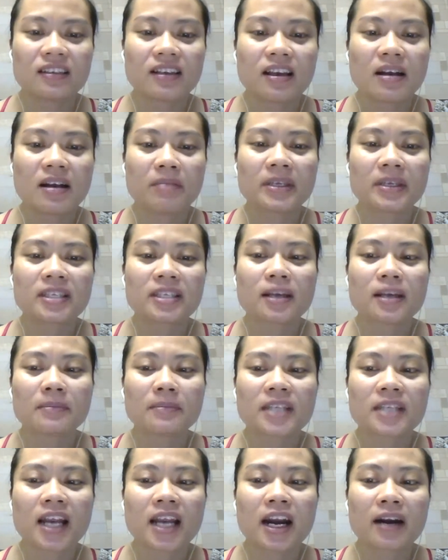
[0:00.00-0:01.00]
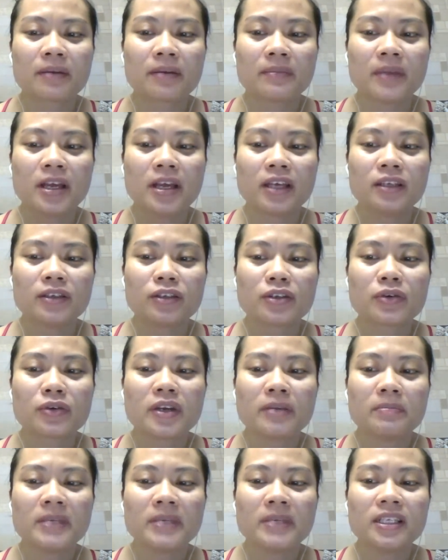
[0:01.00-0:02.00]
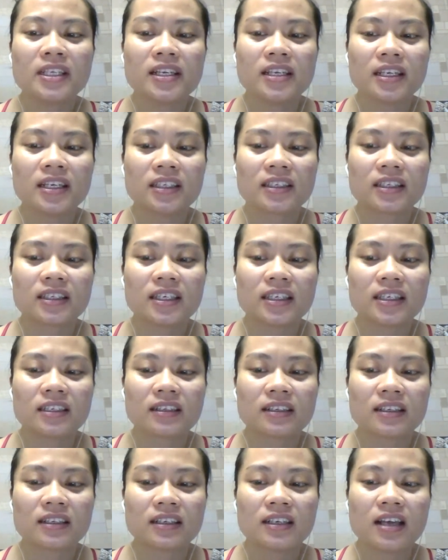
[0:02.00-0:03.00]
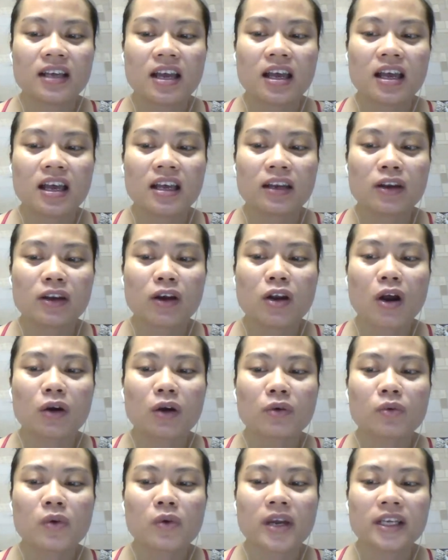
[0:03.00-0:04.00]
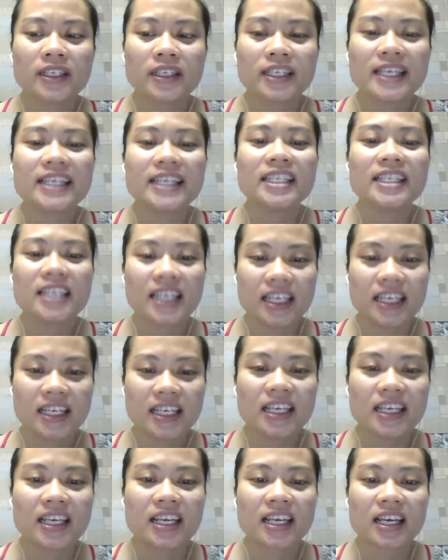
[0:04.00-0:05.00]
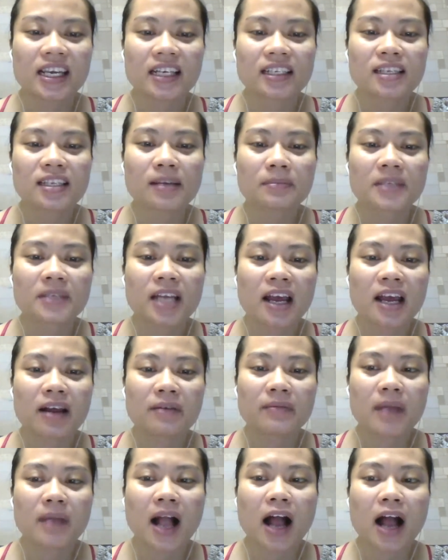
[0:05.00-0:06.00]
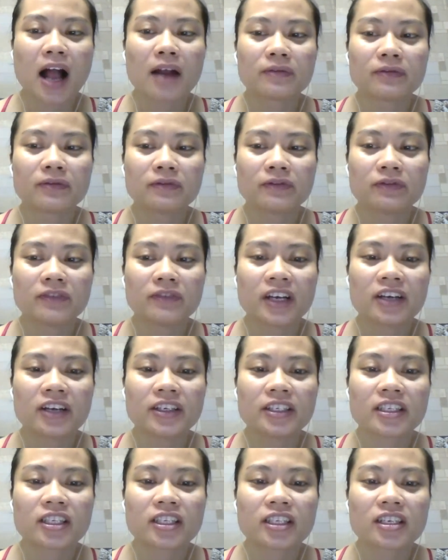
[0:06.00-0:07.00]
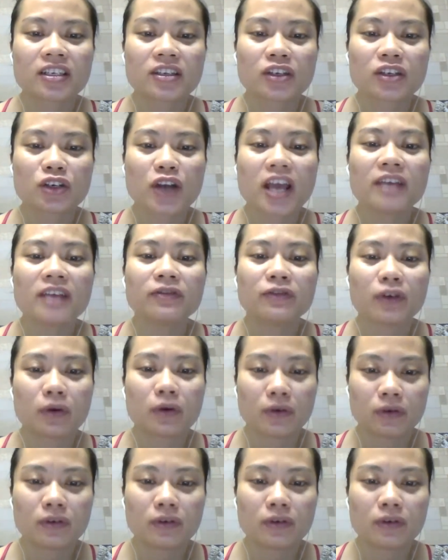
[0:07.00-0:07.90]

But sometimes doing business is not always easy. Mm. Sometimes I'm very stressful.